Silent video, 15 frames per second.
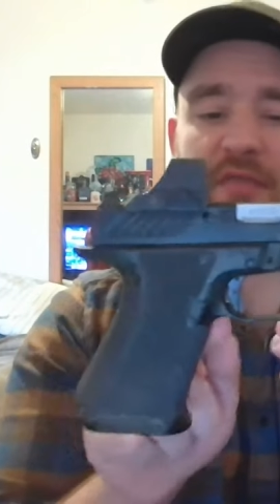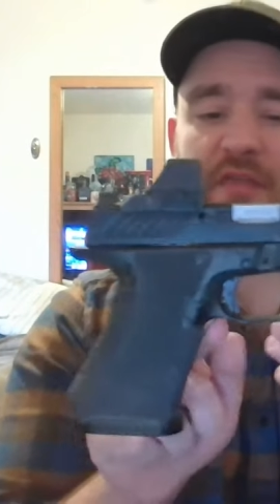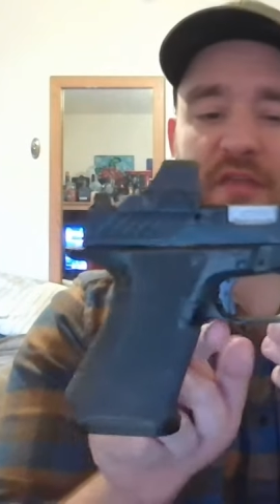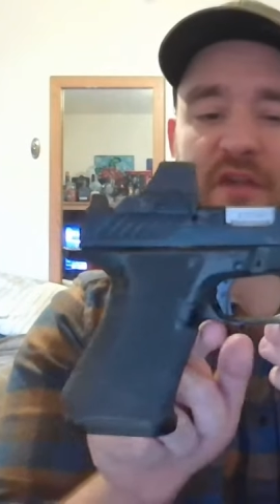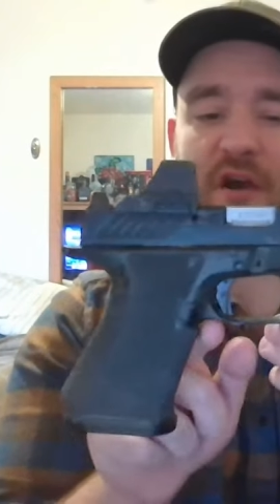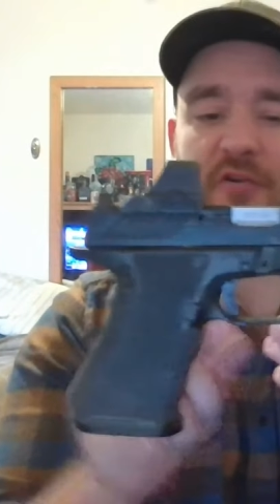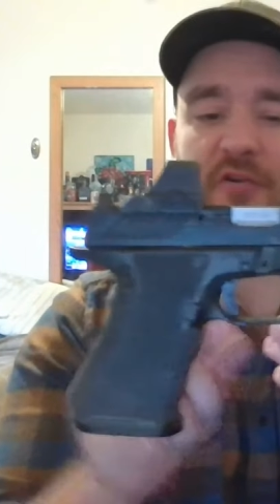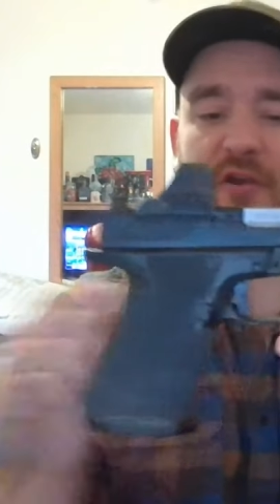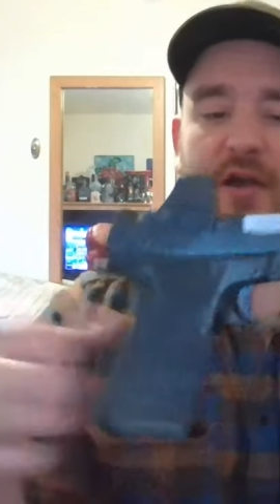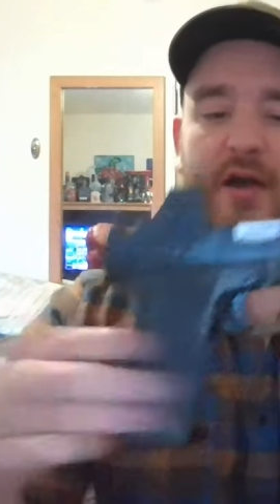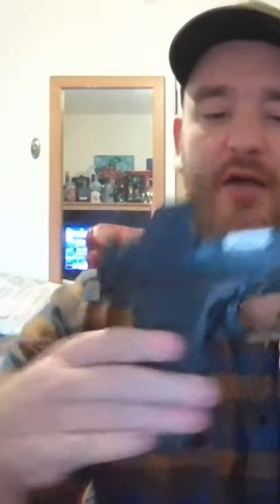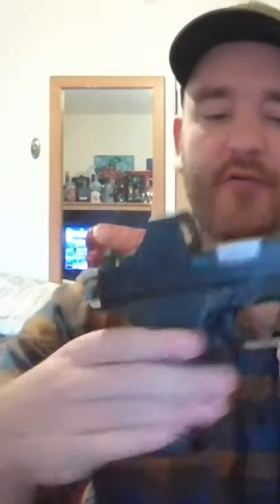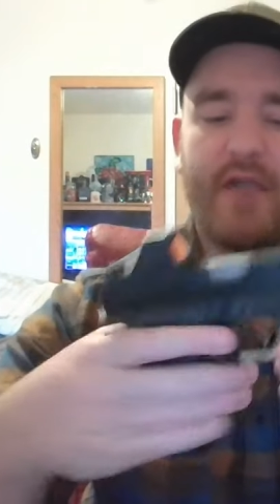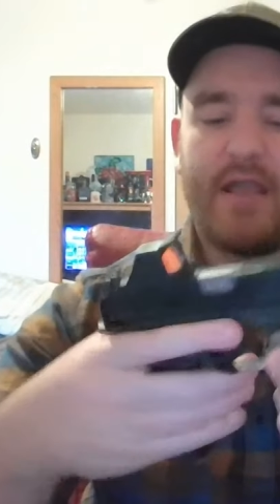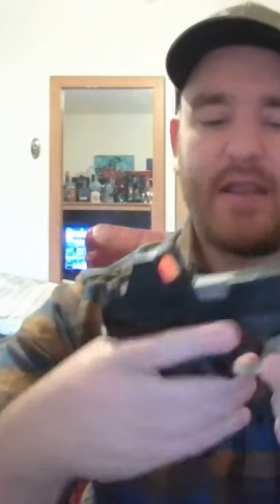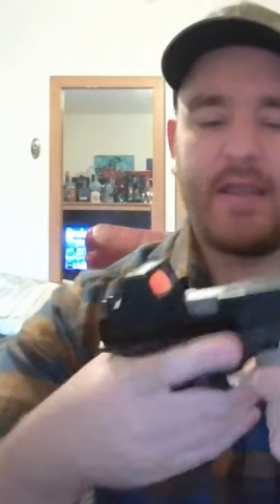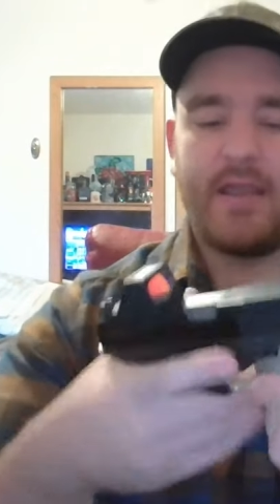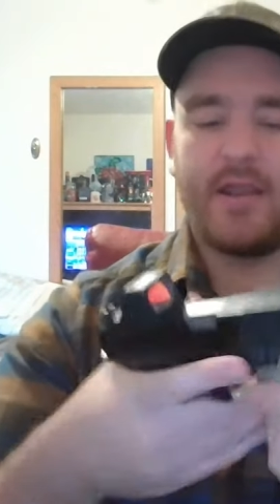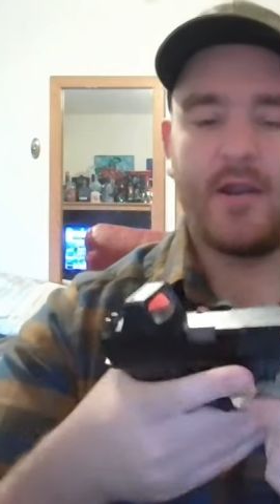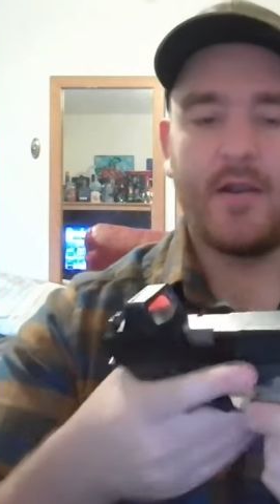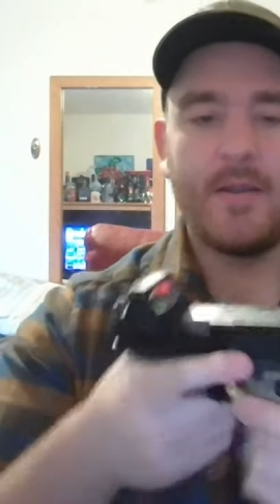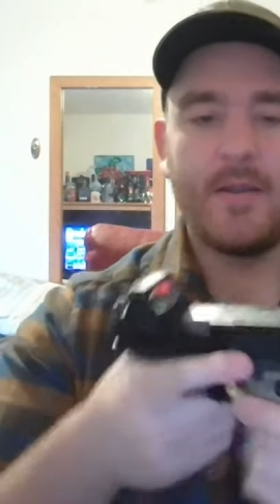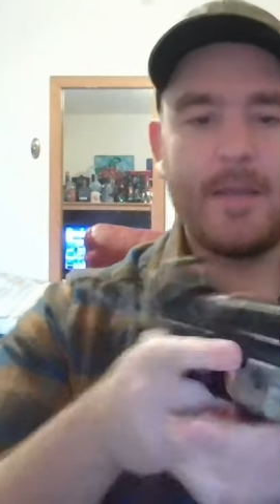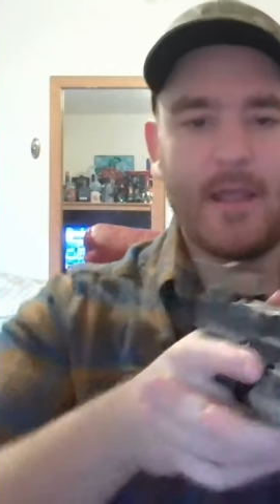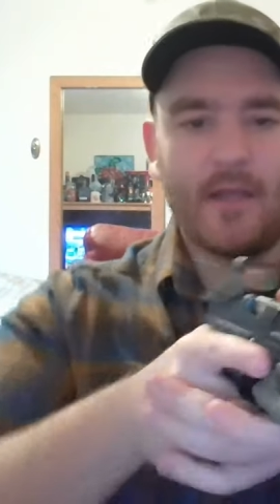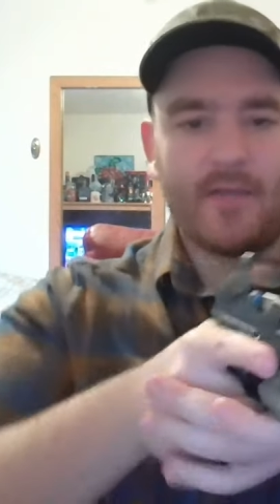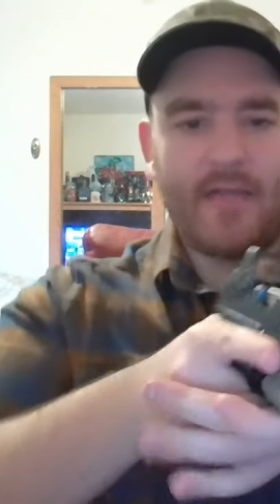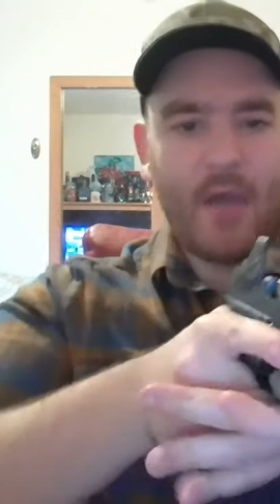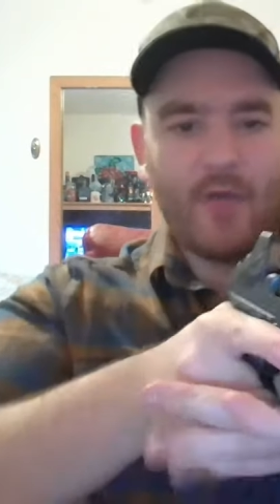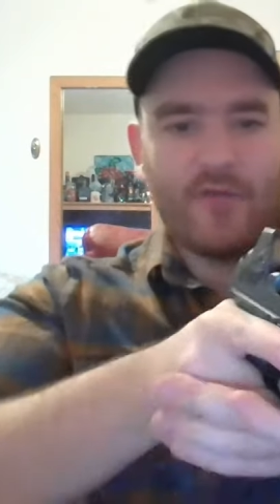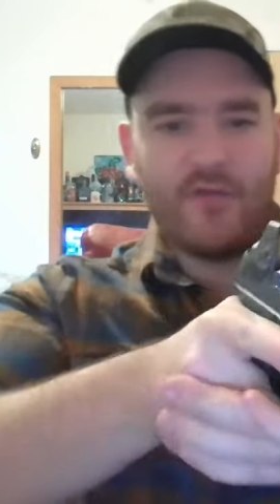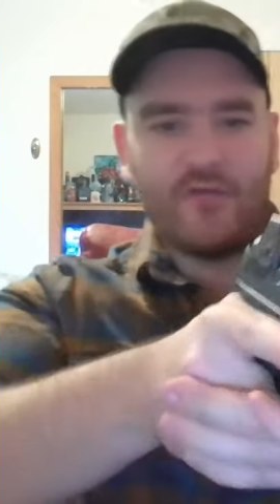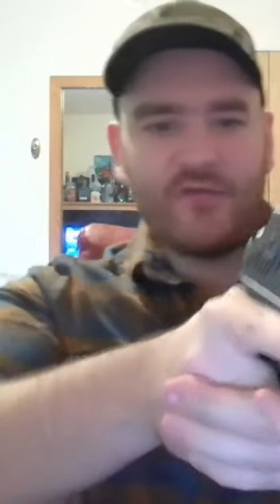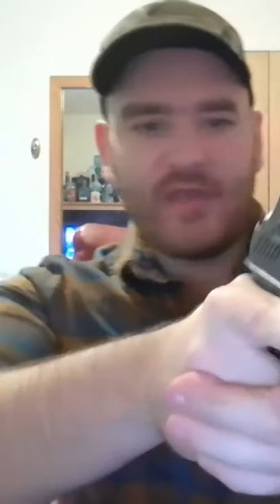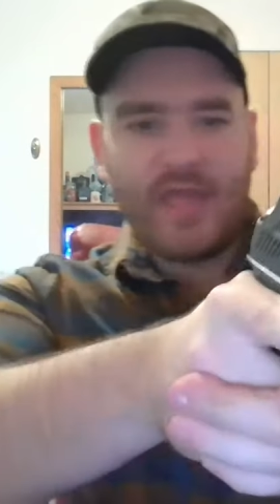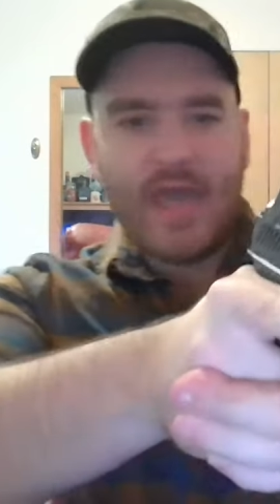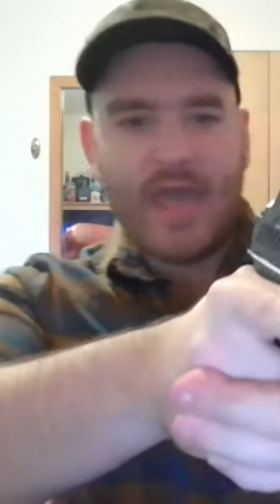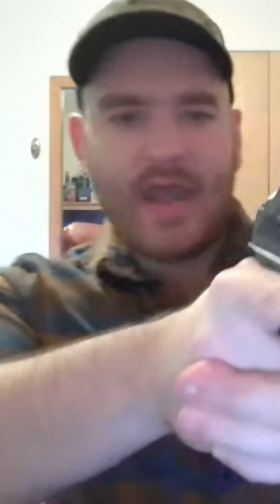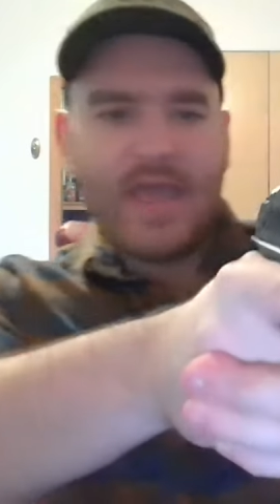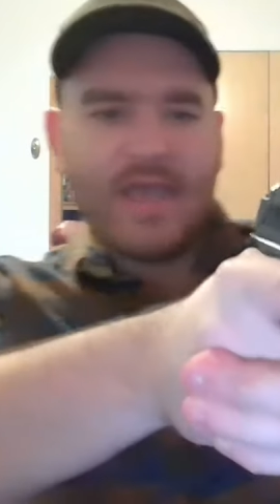This undercut right here allows you to get